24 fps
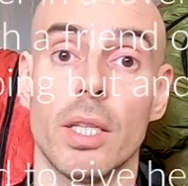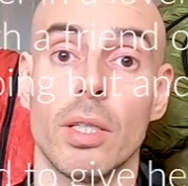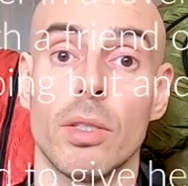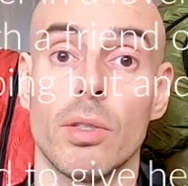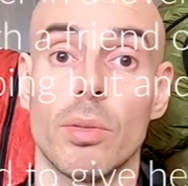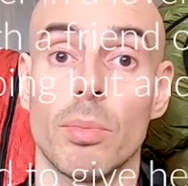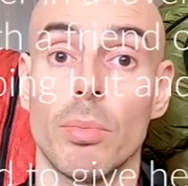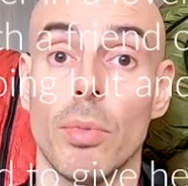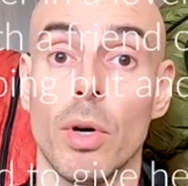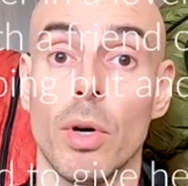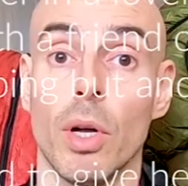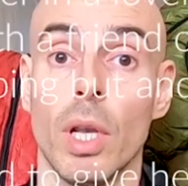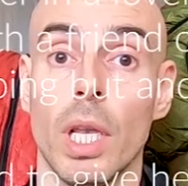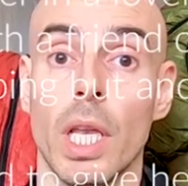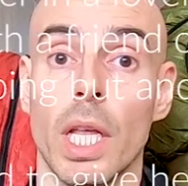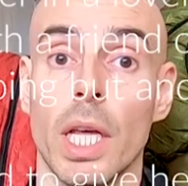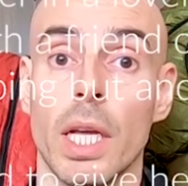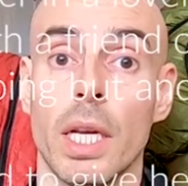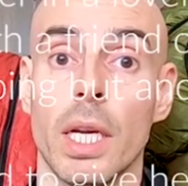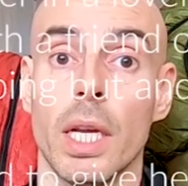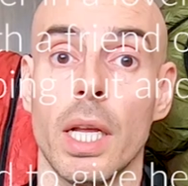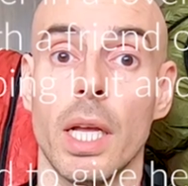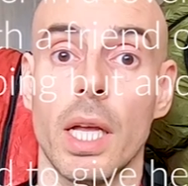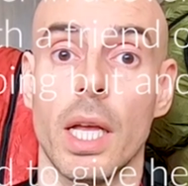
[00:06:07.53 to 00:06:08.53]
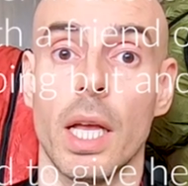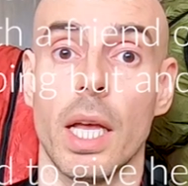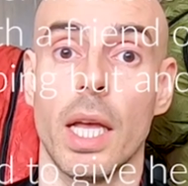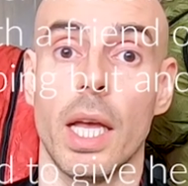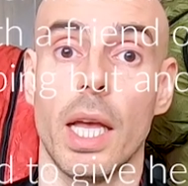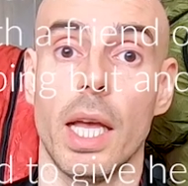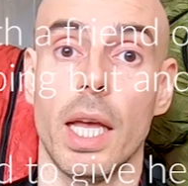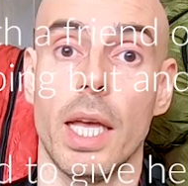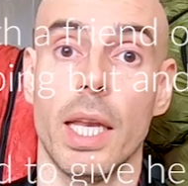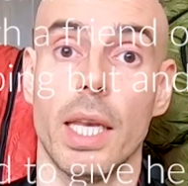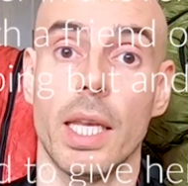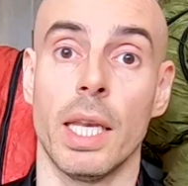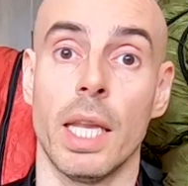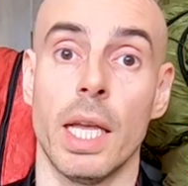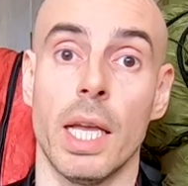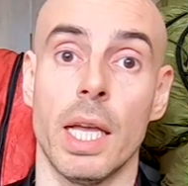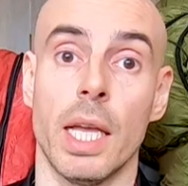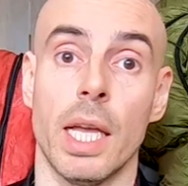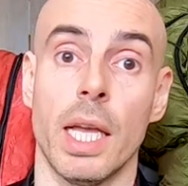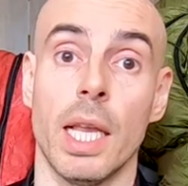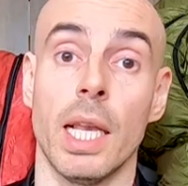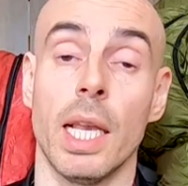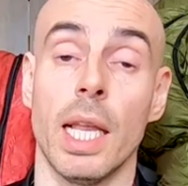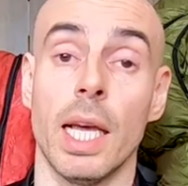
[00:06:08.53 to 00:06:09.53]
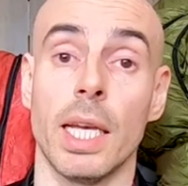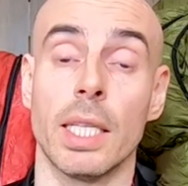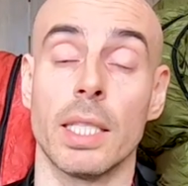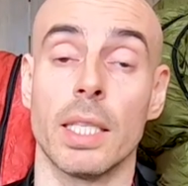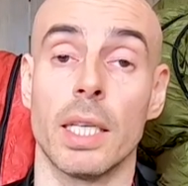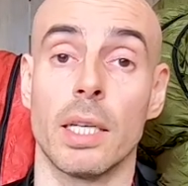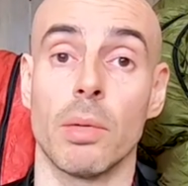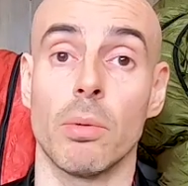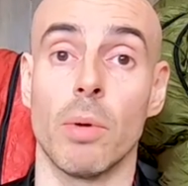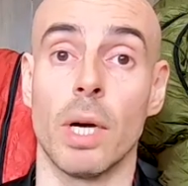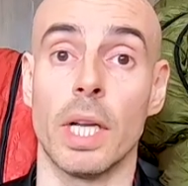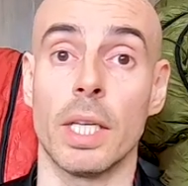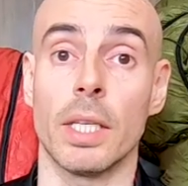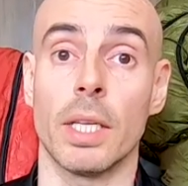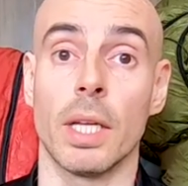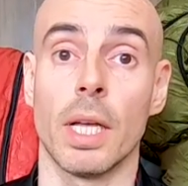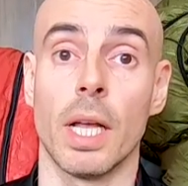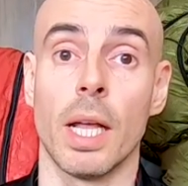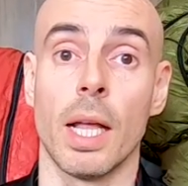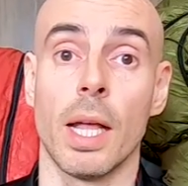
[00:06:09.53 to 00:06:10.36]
smaller and lighter one.